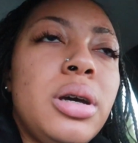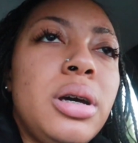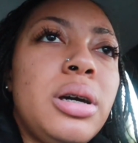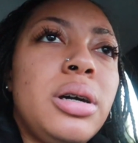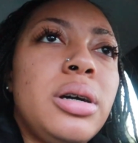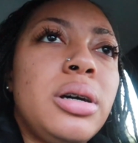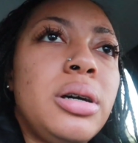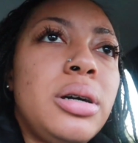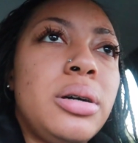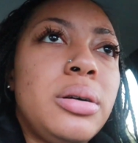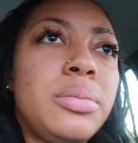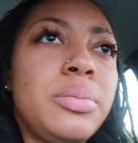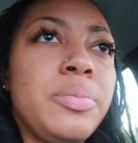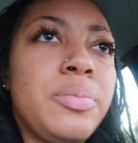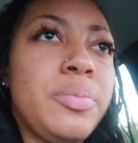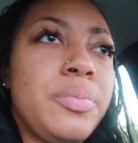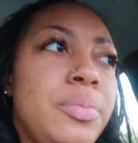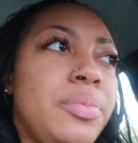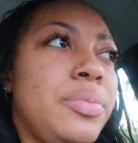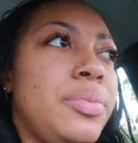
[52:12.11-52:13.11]

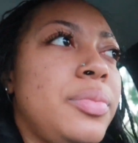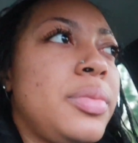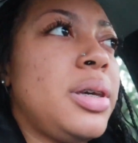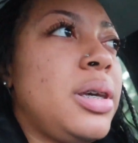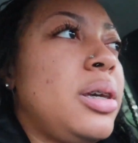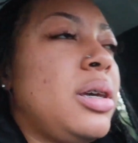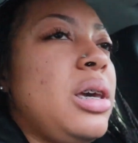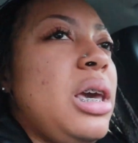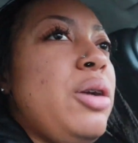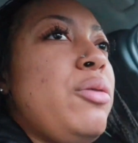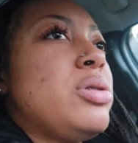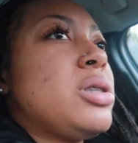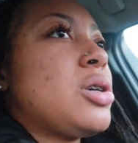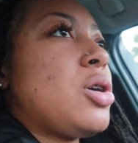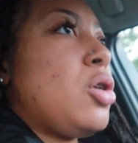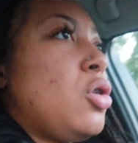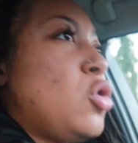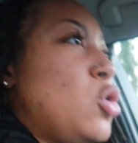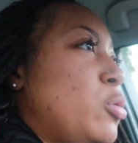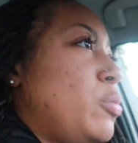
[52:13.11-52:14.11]
Um, it was
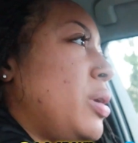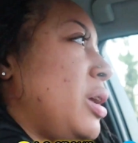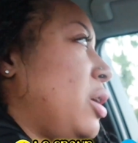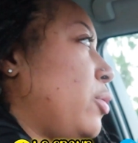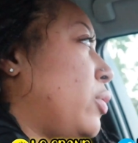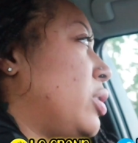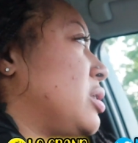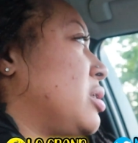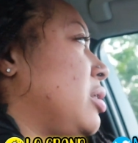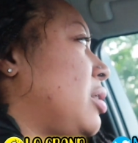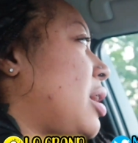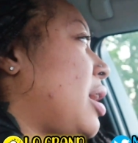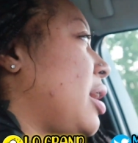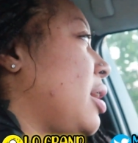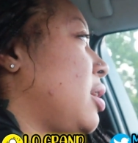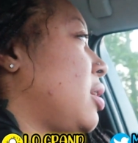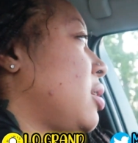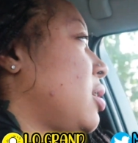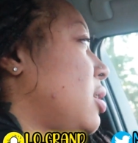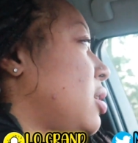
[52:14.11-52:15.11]
cool, but it wasn't
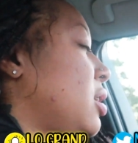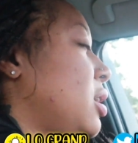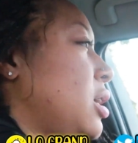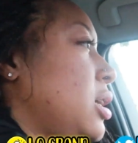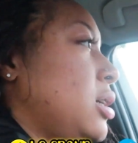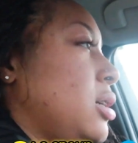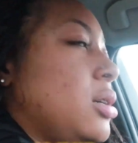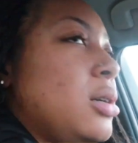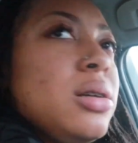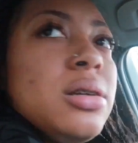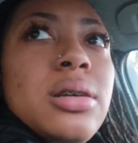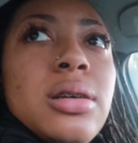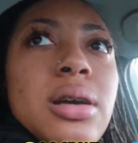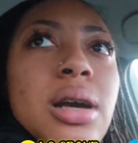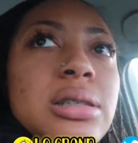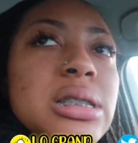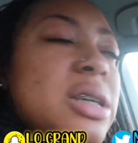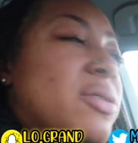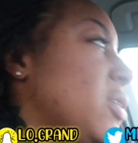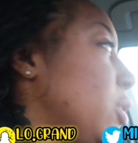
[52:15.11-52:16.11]
like,
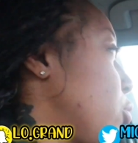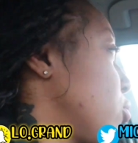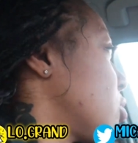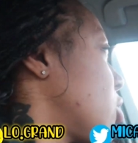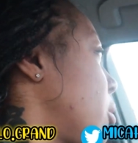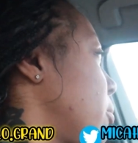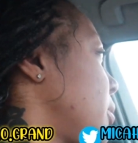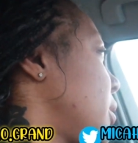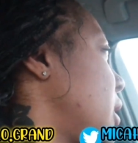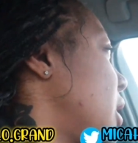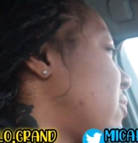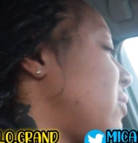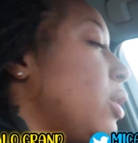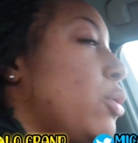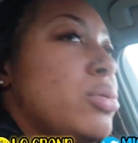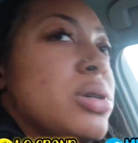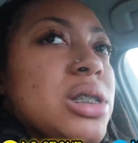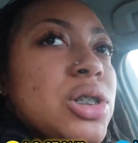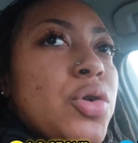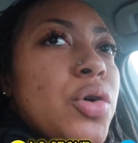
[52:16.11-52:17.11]
cause if it was gonna be, if
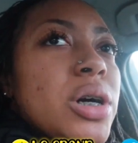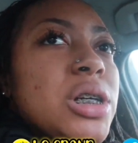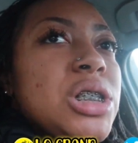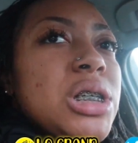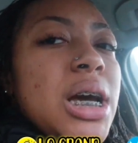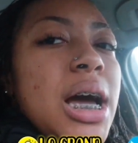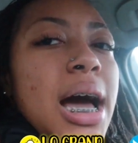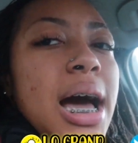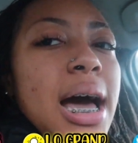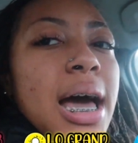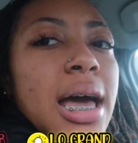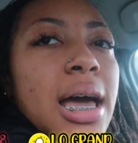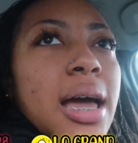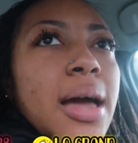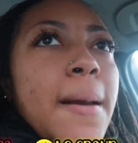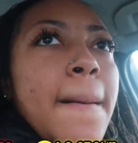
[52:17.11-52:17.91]
it was scorching hot,